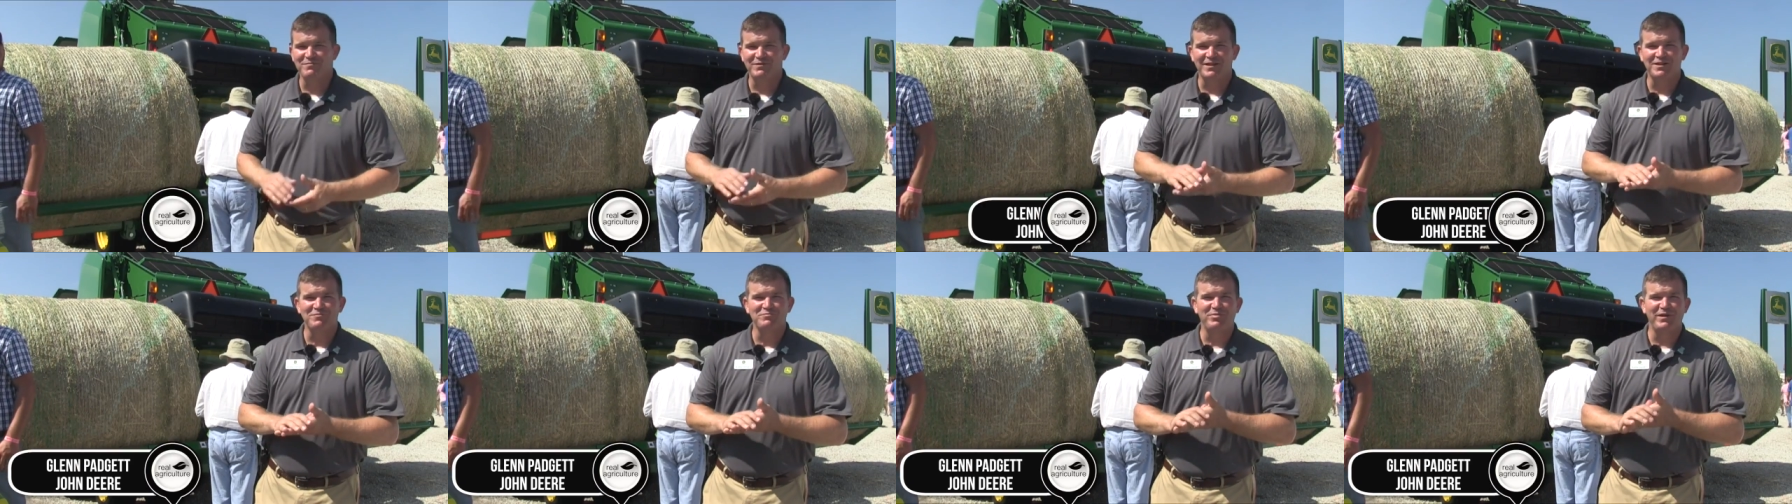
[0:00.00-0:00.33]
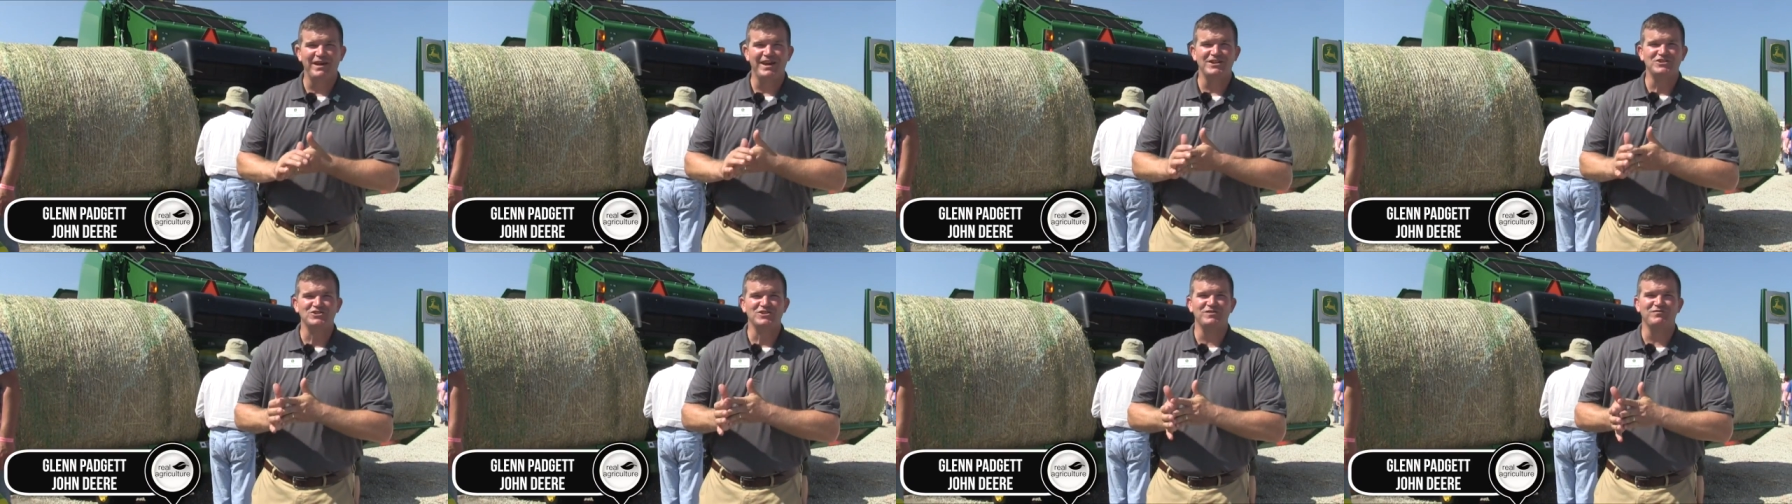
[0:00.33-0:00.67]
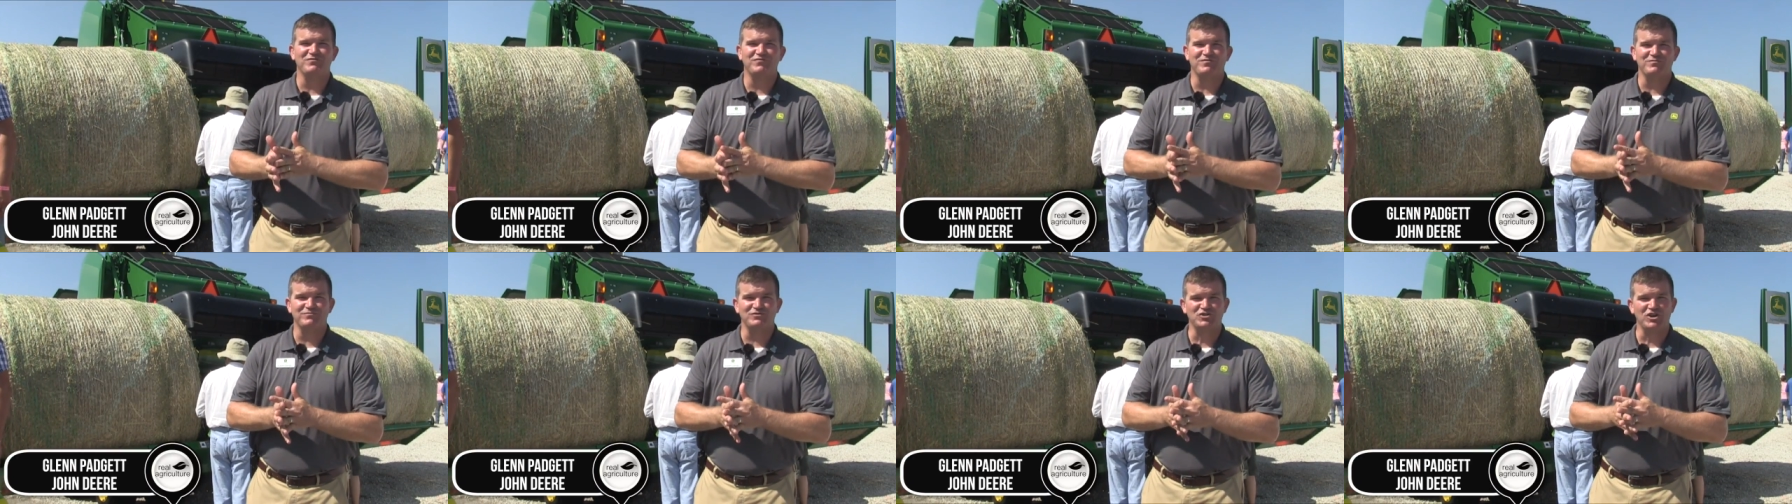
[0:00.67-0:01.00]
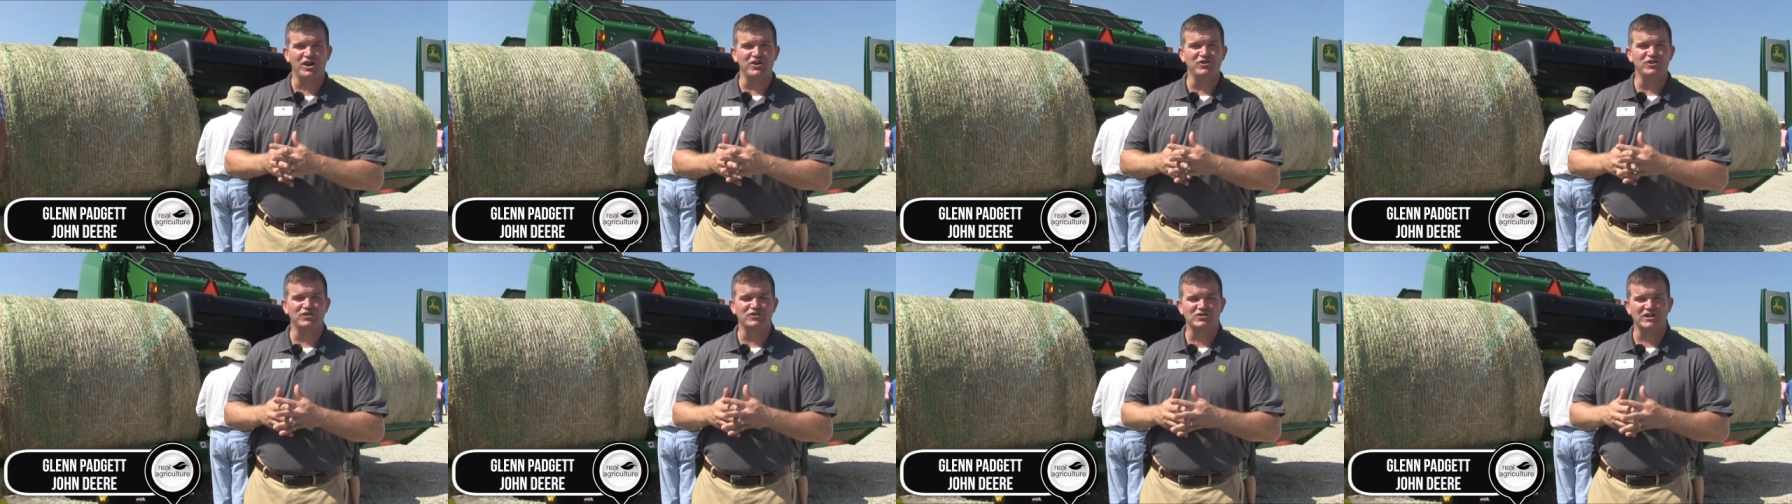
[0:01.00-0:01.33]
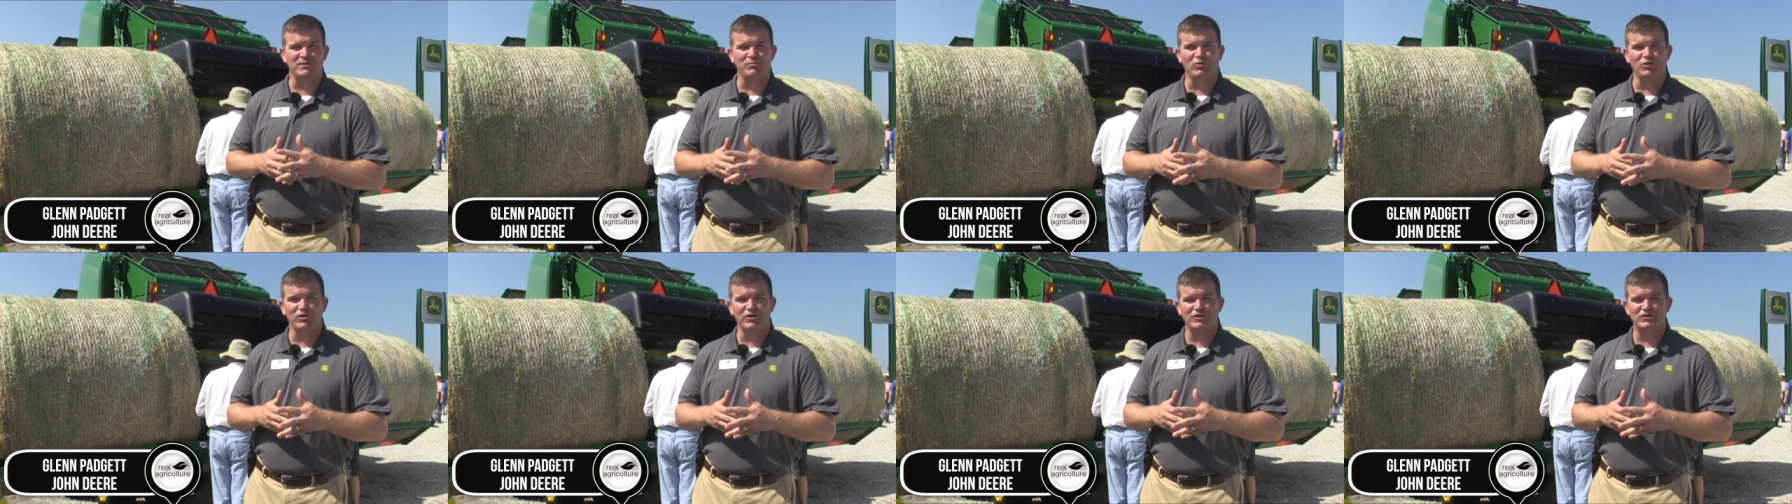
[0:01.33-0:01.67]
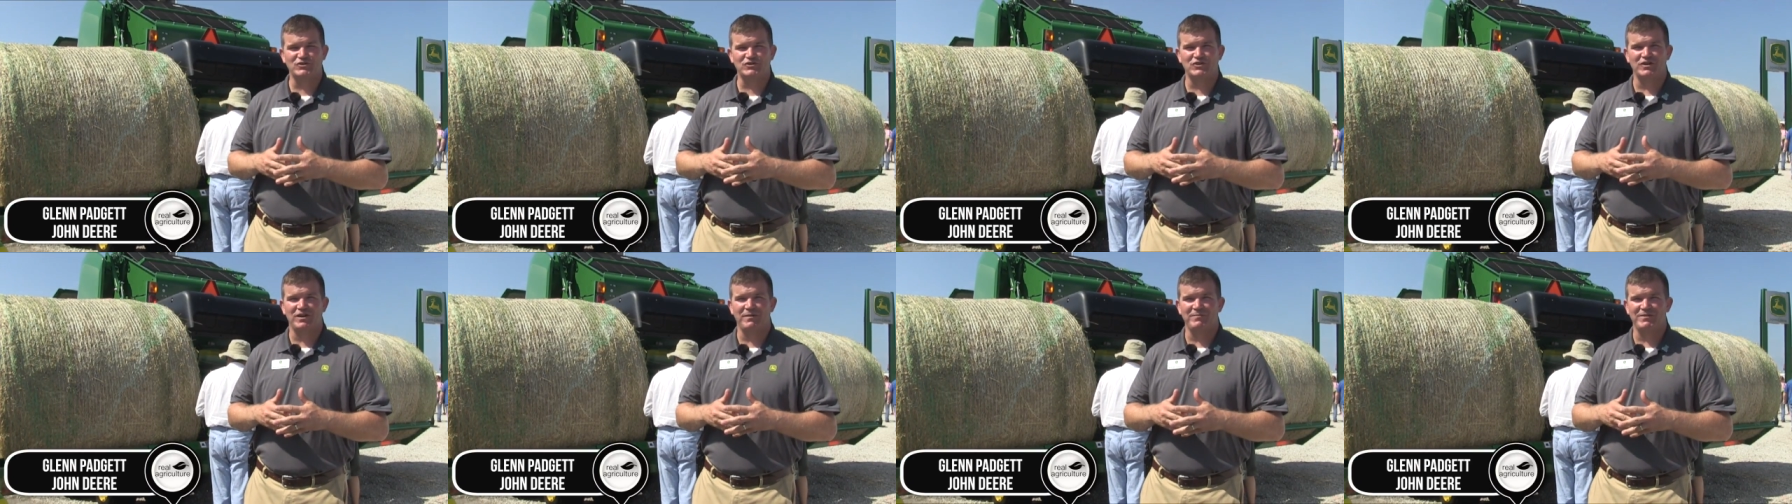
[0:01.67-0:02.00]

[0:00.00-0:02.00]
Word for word: I'm Glenn Paget from John Deere Ottumwa Works.